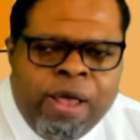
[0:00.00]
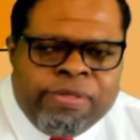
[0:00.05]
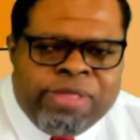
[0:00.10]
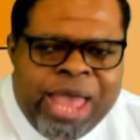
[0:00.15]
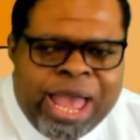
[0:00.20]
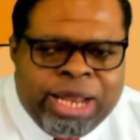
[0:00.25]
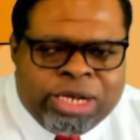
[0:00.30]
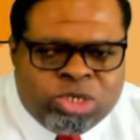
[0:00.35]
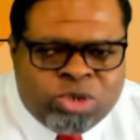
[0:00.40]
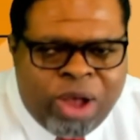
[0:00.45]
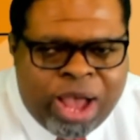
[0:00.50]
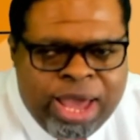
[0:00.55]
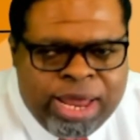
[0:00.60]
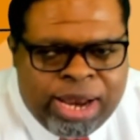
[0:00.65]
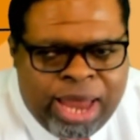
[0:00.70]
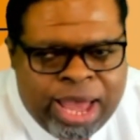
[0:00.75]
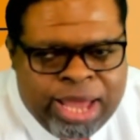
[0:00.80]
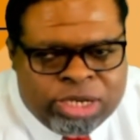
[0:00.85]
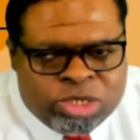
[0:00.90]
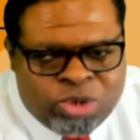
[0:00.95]
That dry
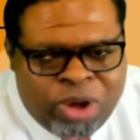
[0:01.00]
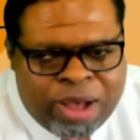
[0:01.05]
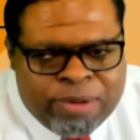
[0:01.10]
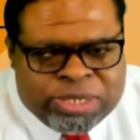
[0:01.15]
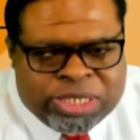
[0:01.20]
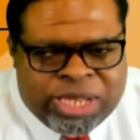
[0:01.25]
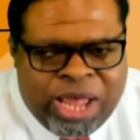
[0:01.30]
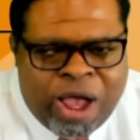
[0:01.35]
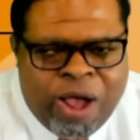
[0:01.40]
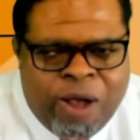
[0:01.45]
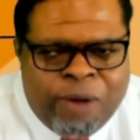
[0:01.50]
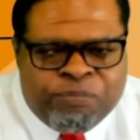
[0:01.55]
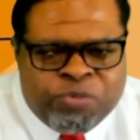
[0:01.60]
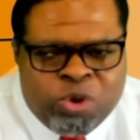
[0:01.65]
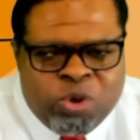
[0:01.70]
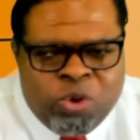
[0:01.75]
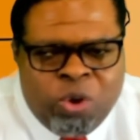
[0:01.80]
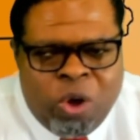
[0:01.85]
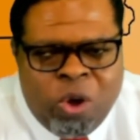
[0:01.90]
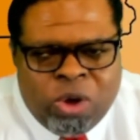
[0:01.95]
line drops south
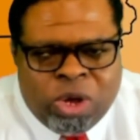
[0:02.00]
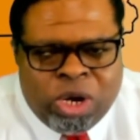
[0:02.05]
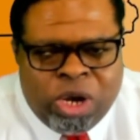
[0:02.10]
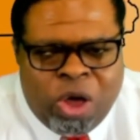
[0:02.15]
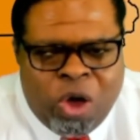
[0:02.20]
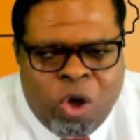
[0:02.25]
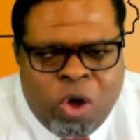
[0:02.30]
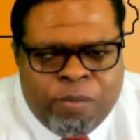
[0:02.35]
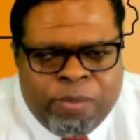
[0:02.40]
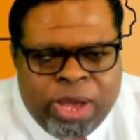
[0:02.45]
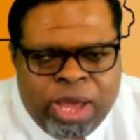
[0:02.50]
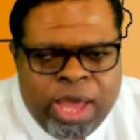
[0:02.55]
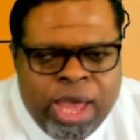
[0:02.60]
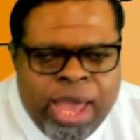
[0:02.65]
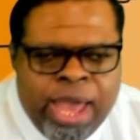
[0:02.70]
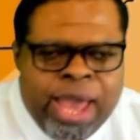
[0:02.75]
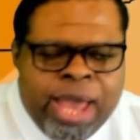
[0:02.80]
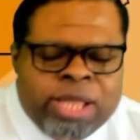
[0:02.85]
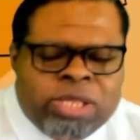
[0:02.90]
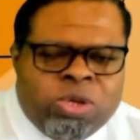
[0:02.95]
through Oklahoma
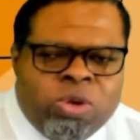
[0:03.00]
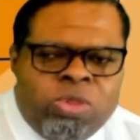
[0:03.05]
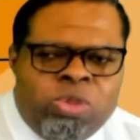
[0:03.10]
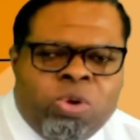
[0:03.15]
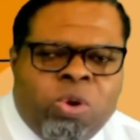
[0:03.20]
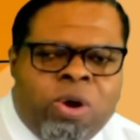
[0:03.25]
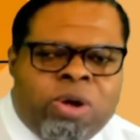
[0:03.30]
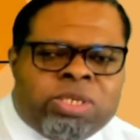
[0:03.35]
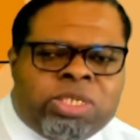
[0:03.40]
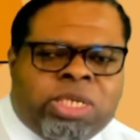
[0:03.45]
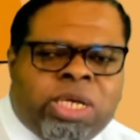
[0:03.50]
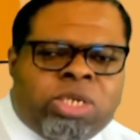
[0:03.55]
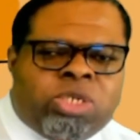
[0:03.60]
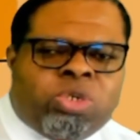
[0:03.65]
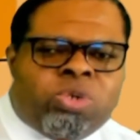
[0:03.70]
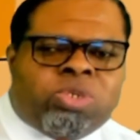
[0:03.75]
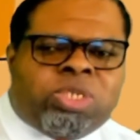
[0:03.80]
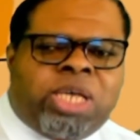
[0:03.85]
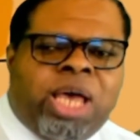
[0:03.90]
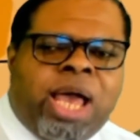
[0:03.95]
and through north
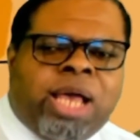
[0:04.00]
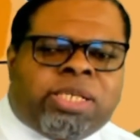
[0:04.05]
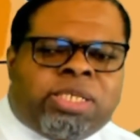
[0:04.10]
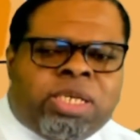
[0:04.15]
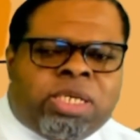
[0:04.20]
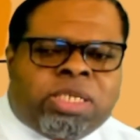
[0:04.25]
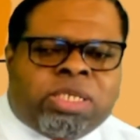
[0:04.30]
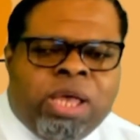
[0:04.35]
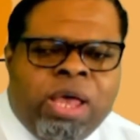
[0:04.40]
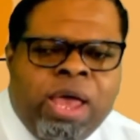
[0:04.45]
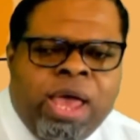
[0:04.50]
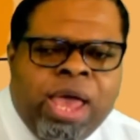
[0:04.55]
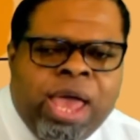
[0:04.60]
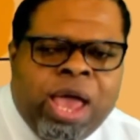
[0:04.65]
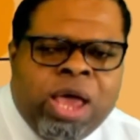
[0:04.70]
central Texas.